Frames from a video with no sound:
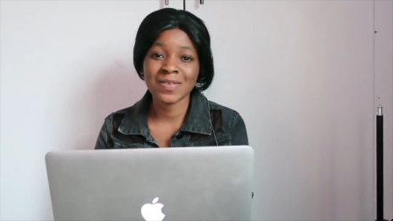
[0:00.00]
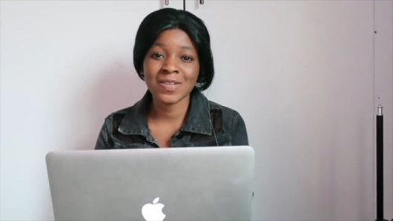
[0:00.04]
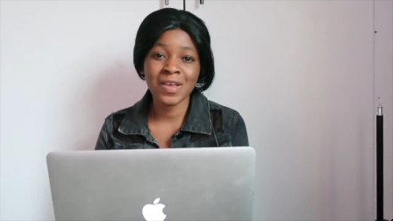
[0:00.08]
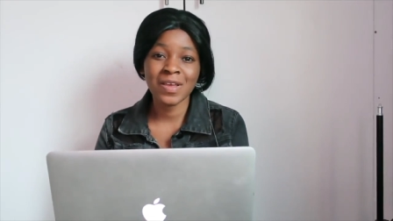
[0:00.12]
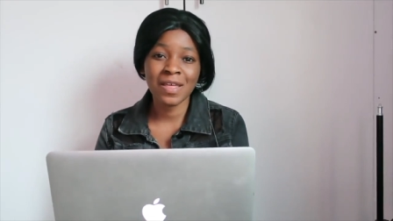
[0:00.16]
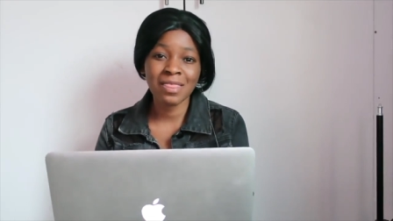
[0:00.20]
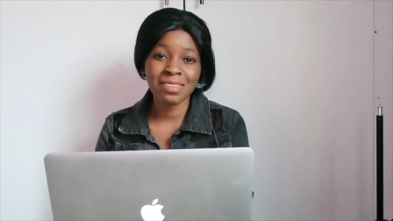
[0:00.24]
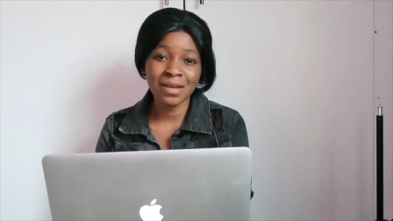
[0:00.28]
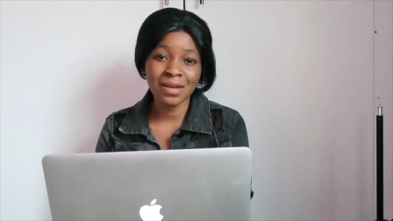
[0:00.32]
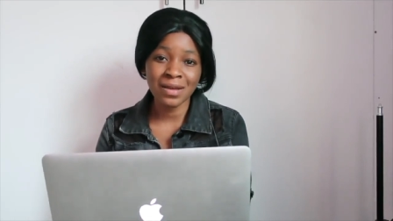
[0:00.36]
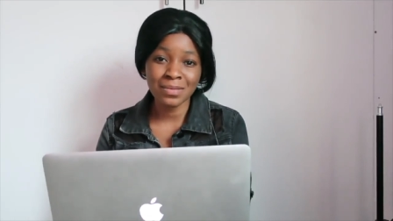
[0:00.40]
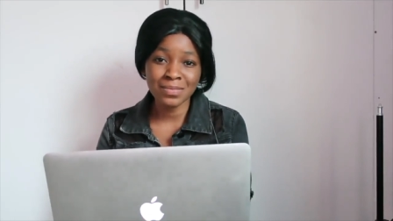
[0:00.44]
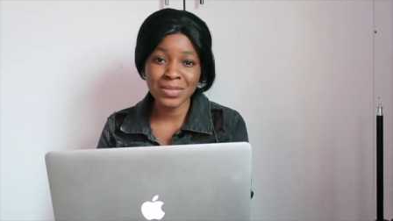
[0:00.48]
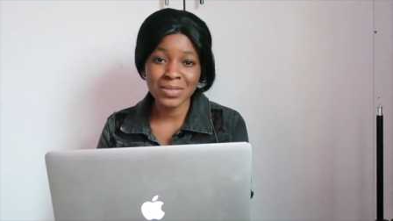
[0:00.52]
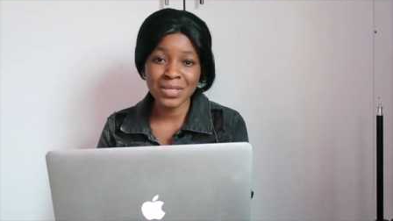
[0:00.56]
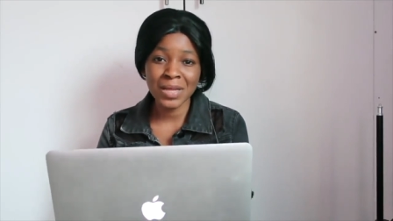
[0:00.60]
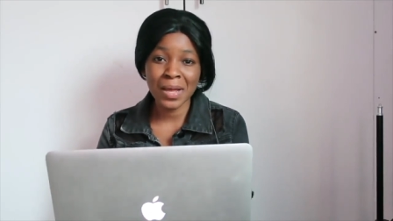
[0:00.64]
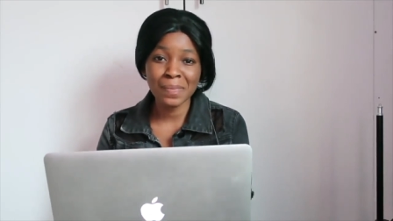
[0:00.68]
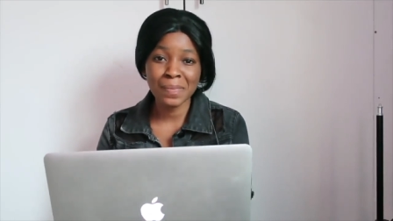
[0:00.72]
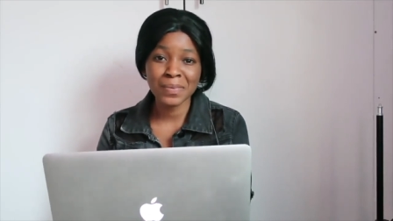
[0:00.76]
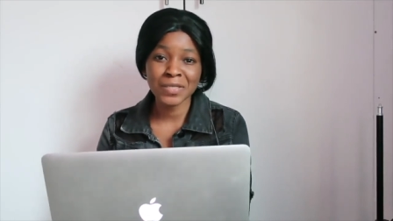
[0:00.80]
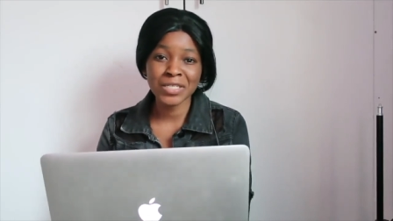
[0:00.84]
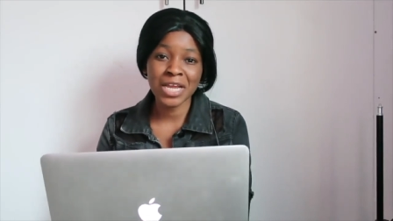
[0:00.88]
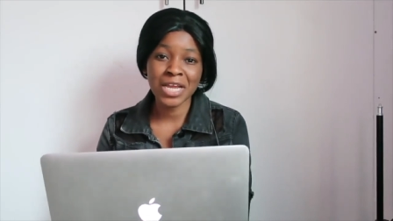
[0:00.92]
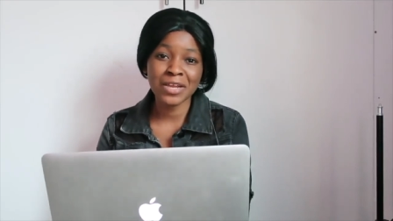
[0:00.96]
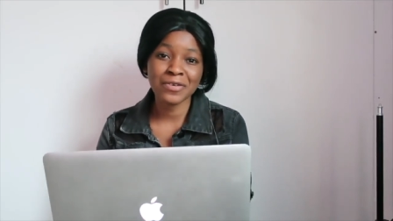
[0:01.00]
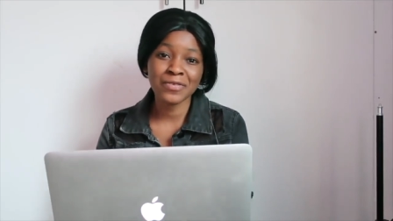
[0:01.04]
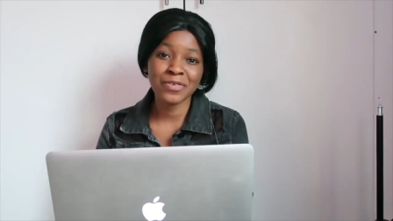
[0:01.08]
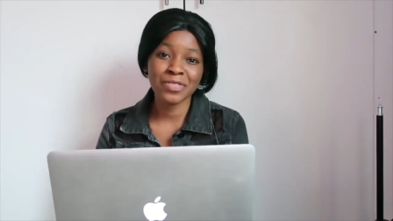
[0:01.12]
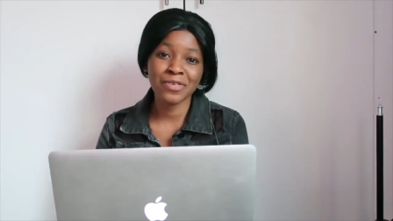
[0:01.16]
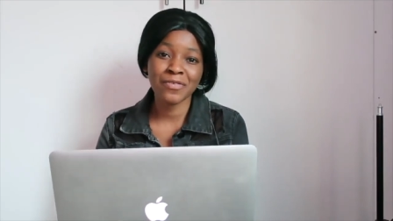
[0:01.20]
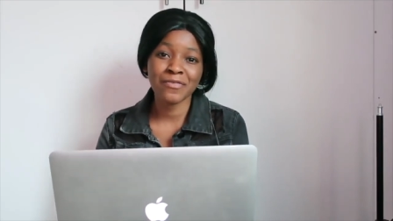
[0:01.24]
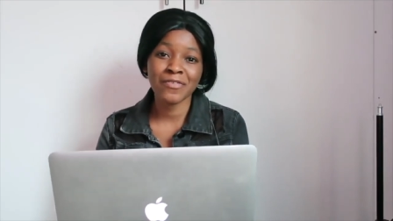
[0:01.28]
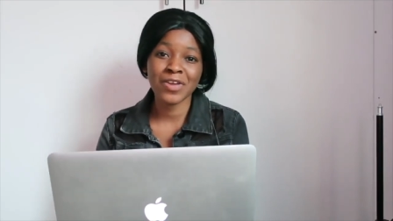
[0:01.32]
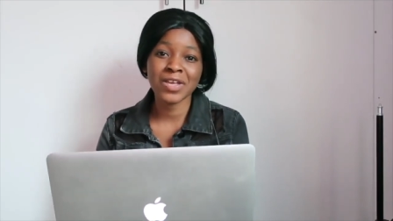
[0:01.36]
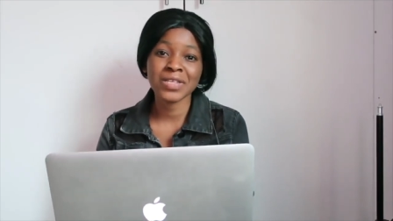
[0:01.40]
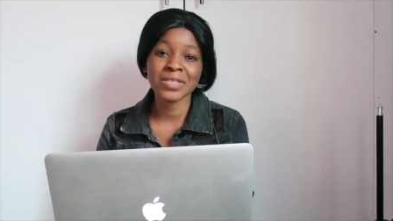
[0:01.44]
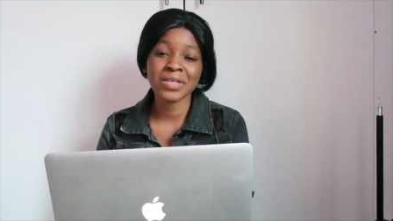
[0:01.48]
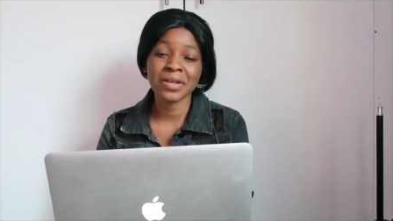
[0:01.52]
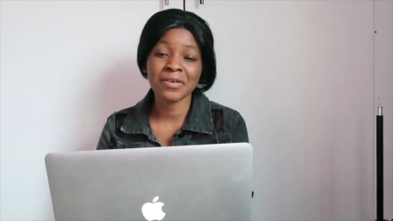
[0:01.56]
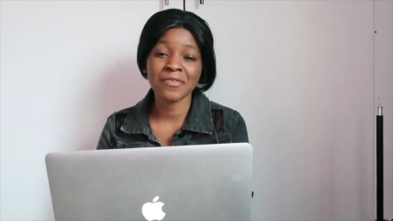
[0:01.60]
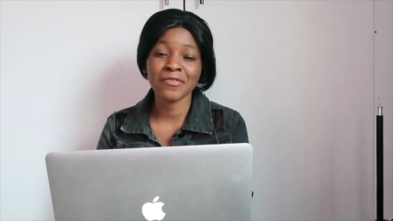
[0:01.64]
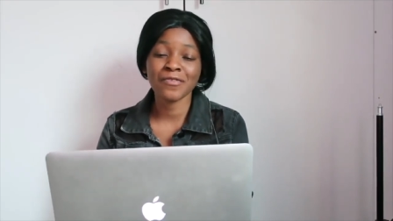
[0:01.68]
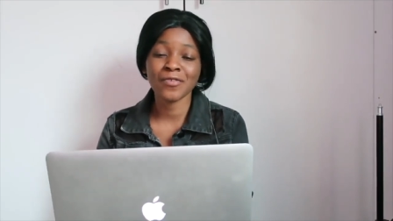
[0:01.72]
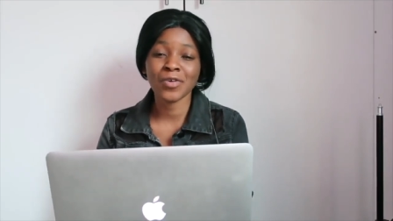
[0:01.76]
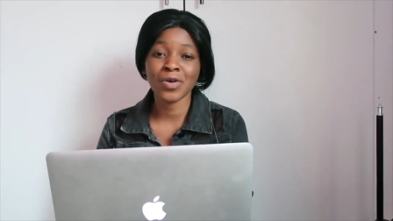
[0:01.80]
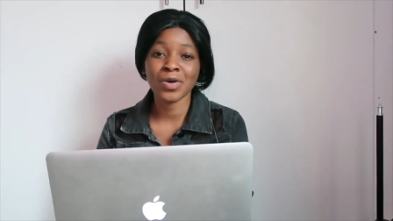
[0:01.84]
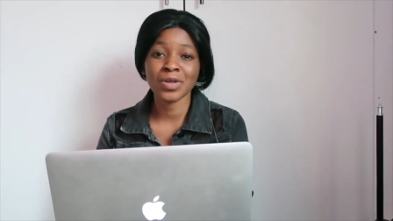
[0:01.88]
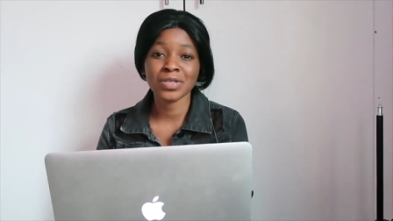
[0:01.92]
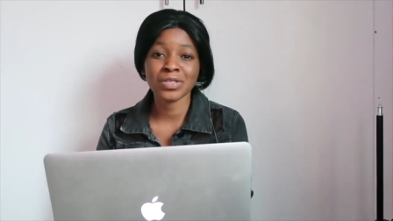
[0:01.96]
video a thumbs up, share it with your friends, and
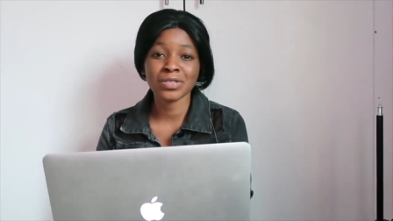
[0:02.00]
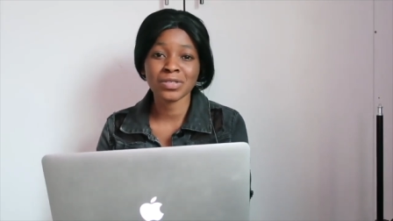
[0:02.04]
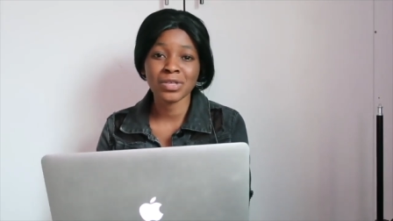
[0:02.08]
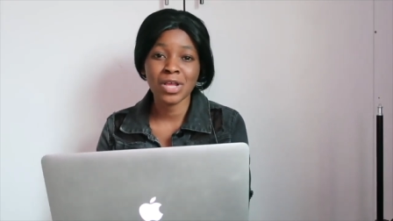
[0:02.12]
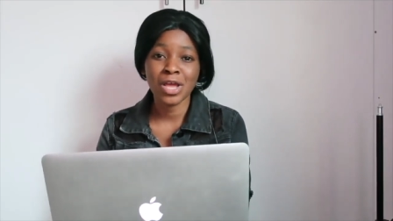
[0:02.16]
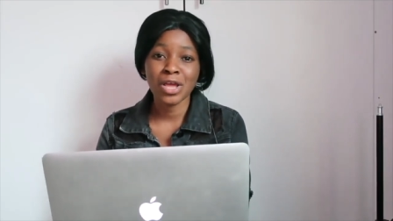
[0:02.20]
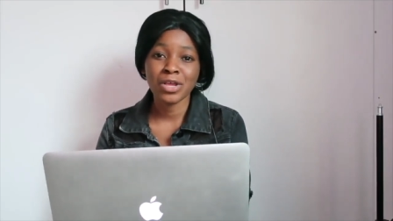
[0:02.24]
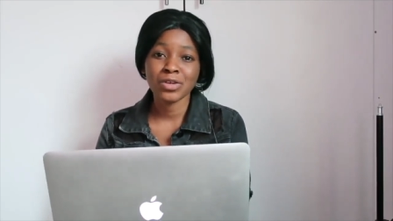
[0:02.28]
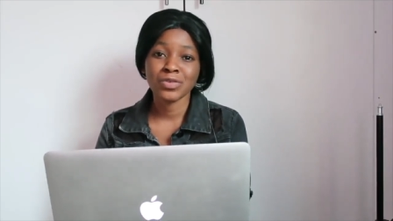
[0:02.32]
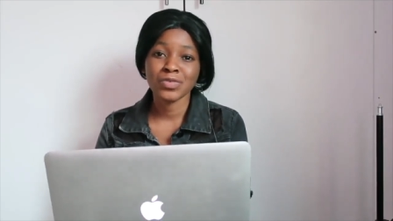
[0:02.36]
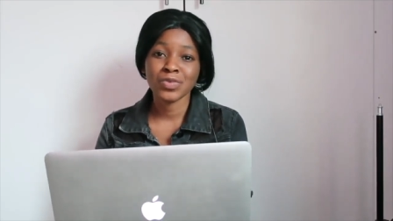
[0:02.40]
of course,